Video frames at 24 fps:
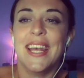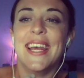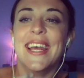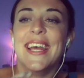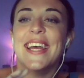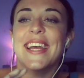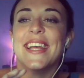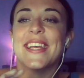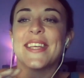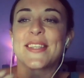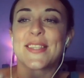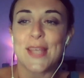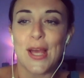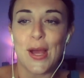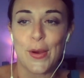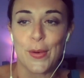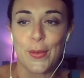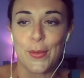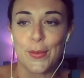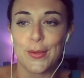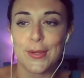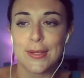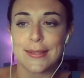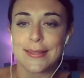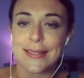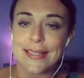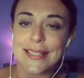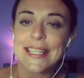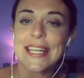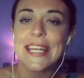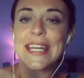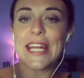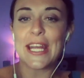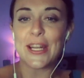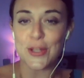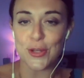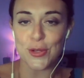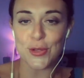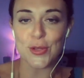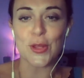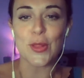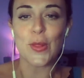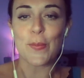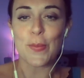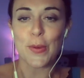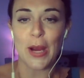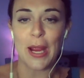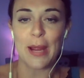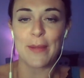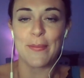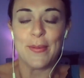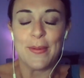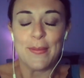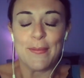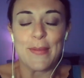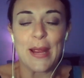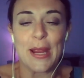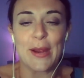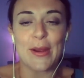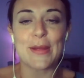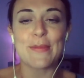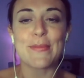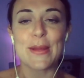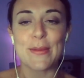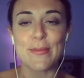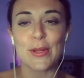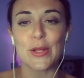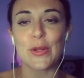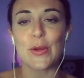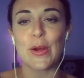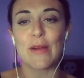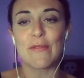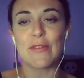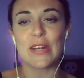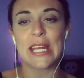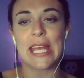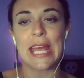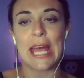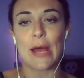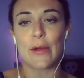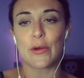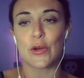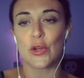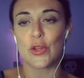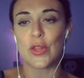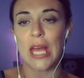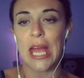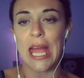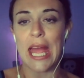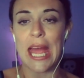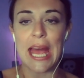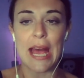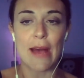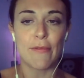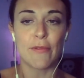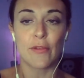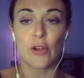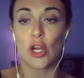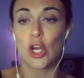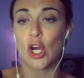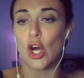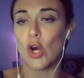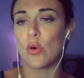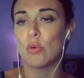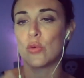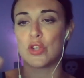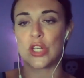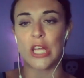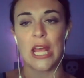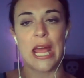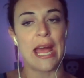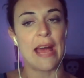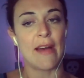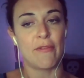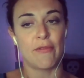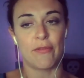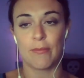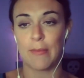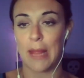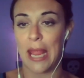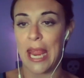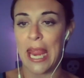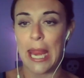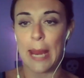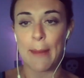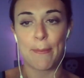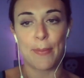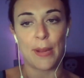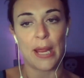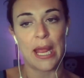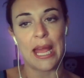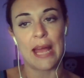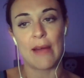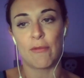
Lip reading: So, teenagers are the primary people who have encountered the half goat, half ape, half